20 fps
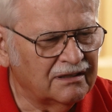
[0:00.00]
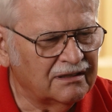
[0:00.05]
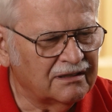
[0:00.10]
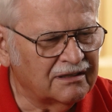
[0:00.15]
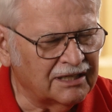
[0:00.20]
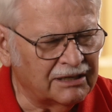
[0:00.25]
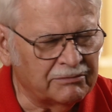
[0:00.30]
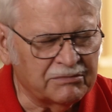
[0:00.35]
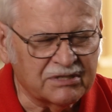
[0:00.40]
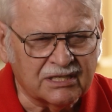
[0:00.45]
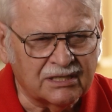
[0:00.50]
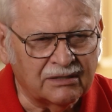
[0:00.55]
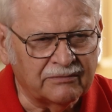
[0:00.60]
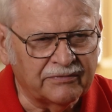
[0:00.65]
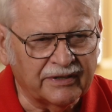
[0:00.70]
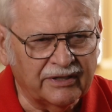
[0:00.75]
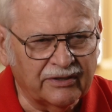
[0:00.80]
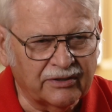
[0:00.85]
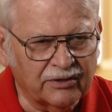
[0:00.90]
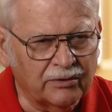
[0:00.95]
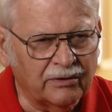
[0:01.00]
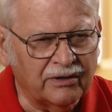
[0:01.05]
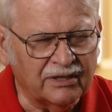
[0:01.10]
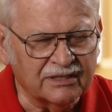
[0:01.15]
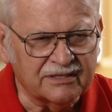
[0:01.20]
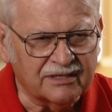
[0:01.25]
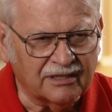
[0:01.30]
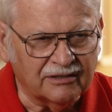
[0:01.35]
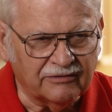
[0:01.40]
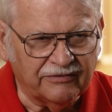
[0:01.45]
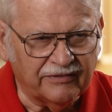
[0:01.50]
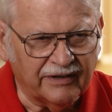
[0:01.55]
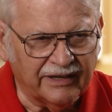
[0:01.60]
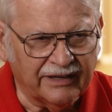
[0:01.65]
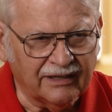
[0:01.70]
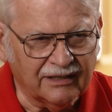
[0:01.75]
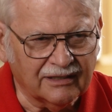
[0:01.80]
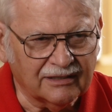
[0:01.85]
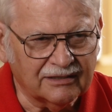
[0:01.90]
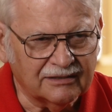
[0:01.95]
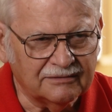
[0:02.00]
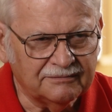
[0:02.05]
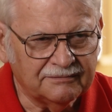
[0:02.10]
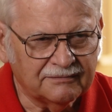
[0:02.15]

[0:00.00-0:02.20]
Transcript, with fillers: Time has come for you to go out and start fighting it.